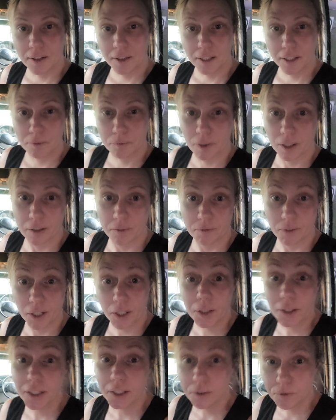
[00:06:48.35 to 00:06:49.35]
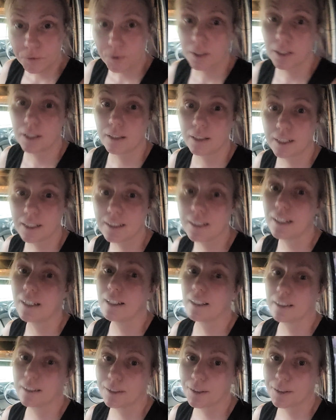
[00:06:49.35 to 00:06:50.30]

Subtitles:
in my very realistic,